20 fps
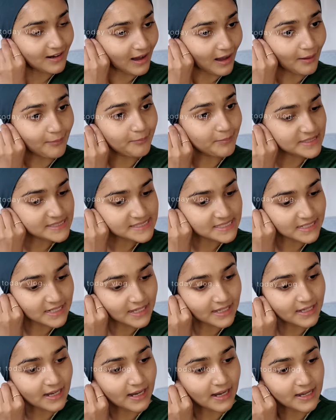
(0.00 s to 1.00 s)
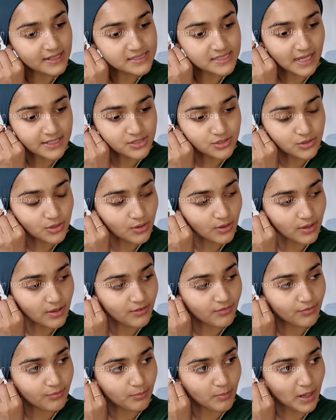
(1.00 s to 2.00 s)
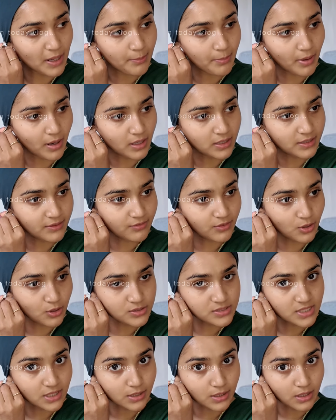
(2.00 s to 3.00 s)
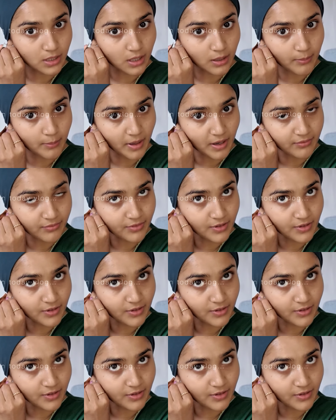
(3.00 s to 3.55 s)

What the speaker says: I'm missing it, guys. I don't know if my Bali vlogs are gonna come out